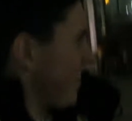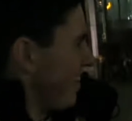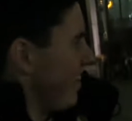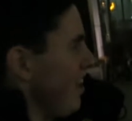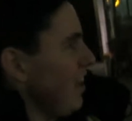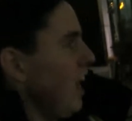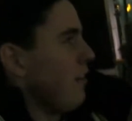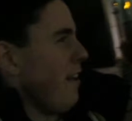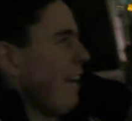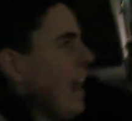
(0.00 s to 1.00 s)
Yeah.
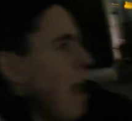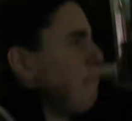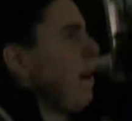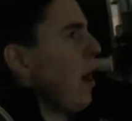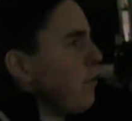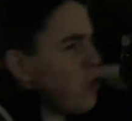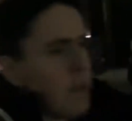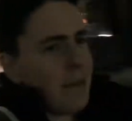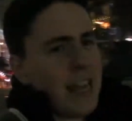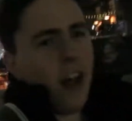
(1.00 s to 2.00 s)
So I'm going to head back on the
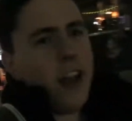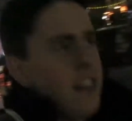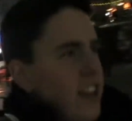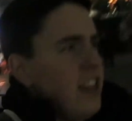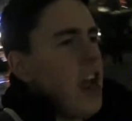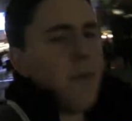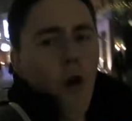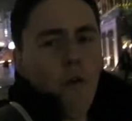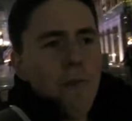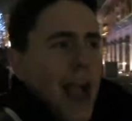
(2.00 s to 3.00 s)
Jubilee line to Canary
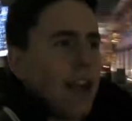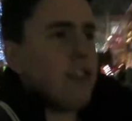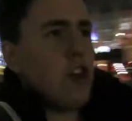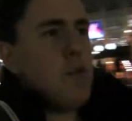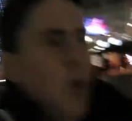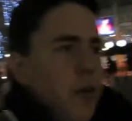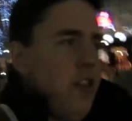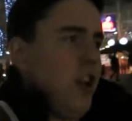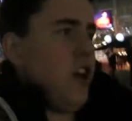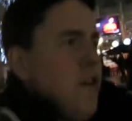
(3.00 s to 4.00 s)
Wharf, back to
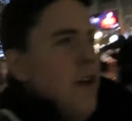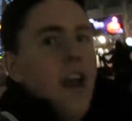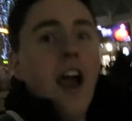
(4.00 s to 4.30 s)
Waterloo.